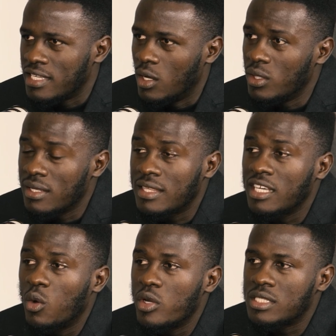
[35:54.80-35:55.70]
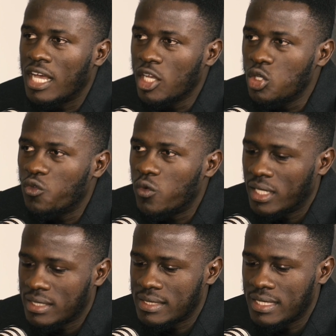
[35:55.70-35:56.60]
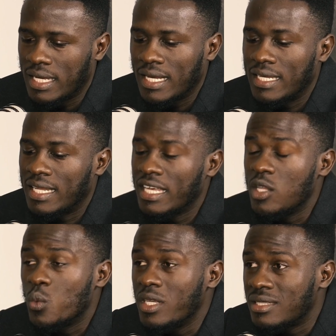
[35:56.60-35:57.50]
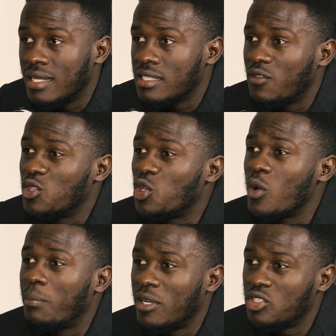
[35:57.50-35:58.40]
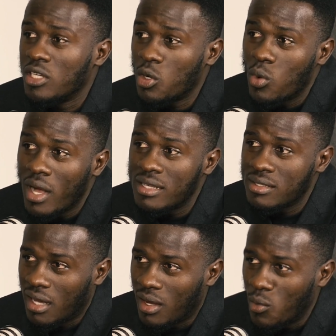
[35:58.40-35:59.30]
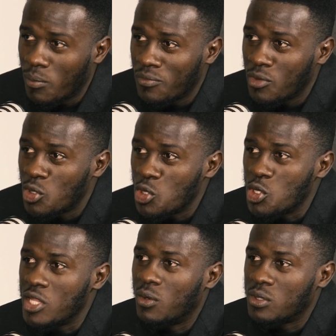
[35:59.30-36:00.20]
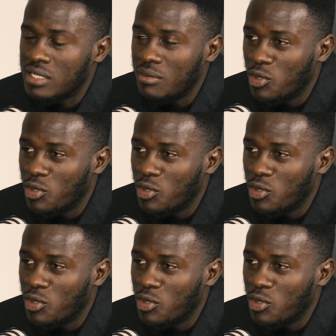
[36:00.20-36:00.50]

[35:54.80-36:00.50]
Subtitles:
The only thing I always argue for that sake, and again, which that even though you are patriarchal as how, there will still